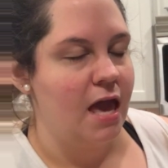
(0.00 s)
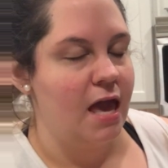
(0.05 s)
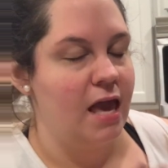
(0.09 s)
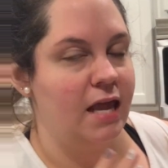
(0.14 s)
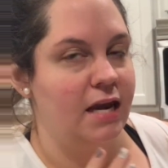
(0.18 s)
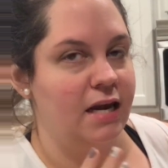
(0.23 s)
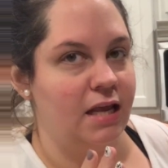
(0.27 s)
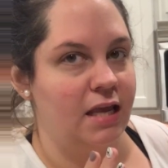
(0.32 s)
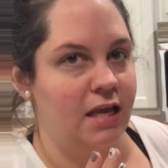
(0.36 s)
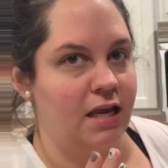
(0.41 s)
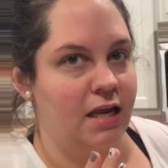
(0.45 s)

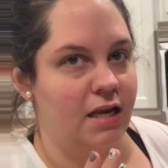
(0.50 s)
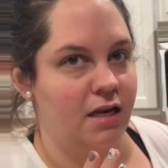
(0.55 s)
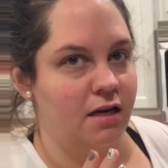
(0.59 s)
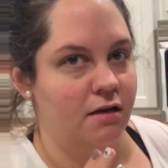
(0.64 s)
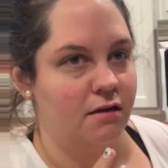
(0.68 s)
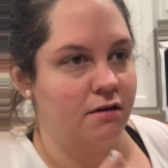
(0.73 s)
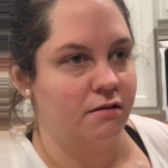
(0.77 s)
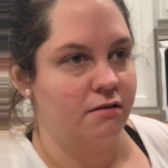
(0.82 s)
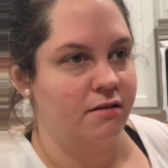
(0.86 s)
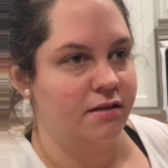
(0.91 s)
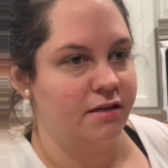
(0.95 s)
and eat
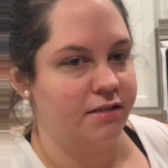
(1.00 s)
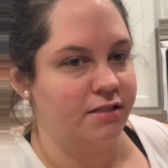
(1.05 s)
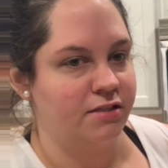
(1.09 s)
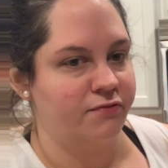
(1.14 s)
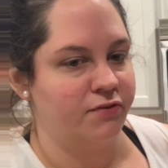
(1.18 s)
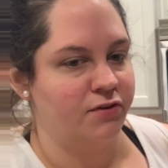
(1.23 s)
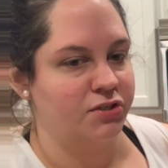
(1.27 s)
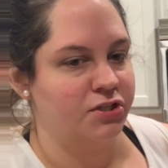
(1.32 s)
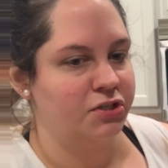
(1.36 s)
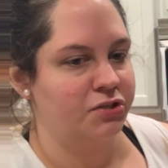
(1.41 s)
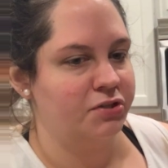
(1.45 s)
this
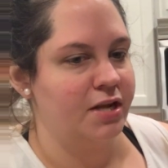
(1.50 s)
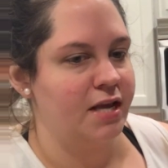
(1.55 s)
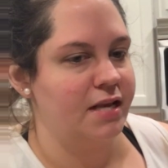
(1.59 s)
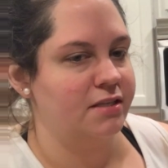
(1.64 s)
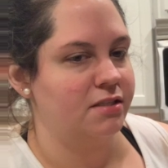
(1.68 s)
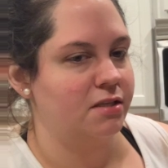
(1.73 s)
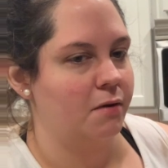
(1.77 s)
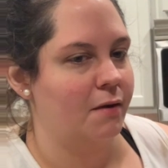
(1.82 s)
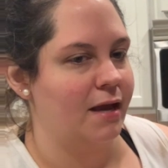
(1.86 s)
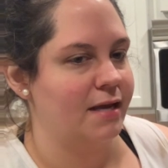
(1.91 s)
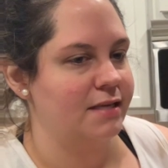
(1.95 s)
for 2
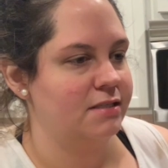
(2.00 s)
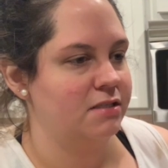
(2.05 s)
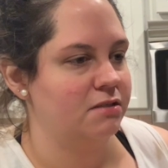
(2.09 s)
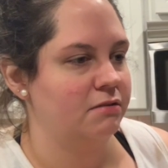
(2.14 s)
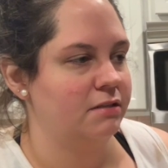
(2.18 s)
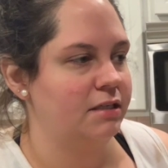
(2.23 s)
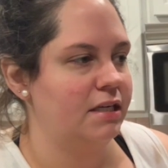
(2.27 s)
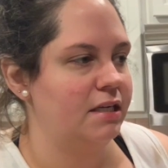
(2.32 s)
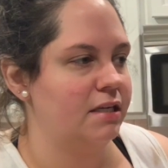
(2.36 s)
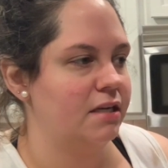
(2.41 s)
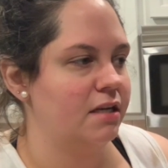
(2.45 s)
days. So I
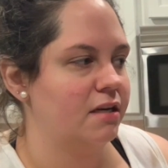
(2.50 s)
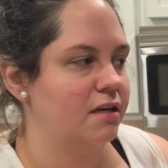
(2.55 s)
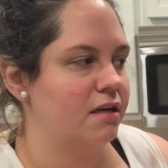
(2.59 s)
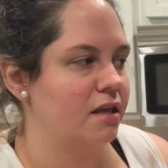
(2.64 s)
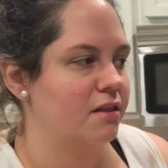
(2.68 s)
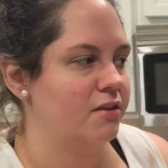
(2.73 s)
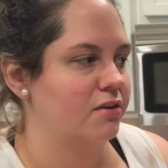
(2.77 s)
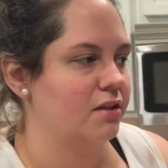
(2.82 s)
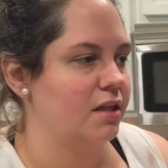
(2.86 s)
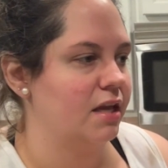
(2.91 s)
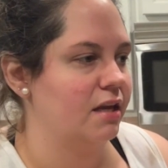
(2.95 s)
still need
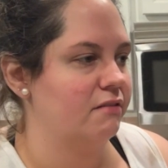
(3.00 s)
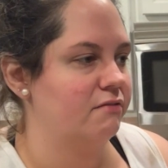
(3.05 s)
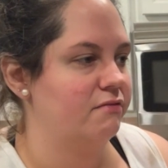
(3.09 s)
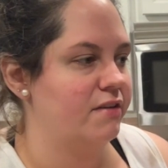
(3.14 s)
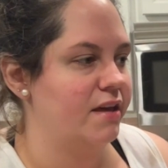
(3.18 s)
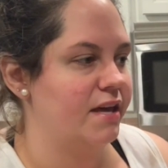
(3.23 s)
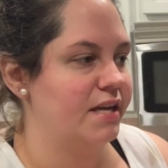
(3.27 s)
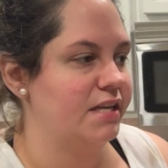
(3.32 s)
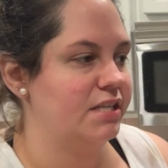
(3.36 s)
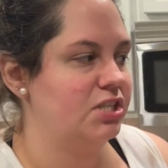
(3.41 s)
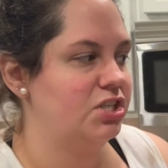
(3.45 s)
another
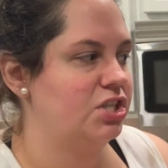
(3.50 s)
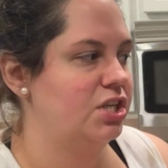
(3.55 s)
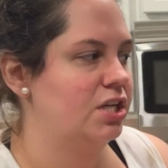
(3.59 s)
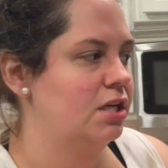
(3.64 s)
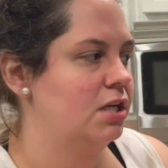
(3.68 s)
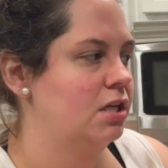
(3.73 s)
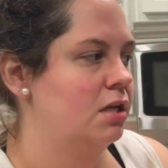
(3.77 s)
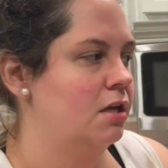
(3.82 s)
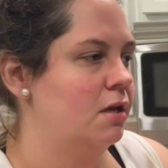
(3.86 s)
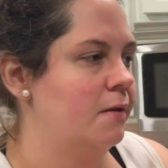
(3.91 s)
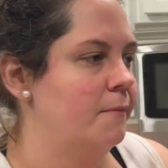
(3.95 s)
veg.
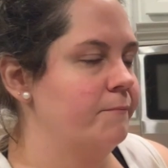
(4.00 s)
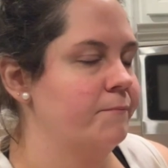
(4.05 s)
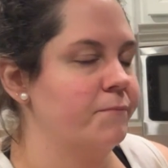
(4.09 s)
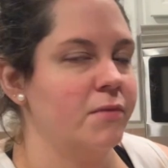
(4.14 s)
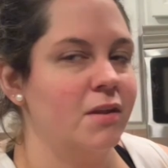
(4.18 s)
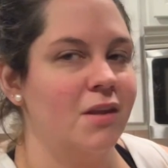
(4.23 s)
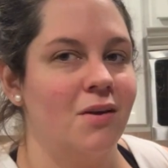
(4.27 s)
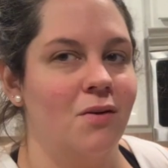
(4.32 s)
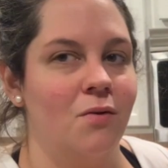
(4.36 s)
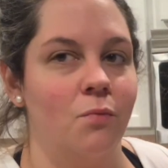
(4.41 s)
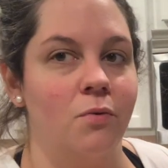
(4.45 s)

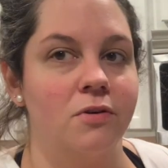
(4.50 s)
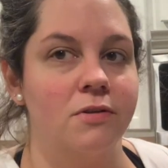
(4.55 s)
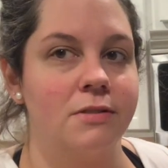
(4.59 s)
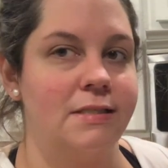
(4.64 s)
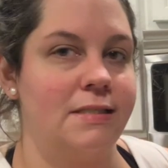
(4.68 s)
We'll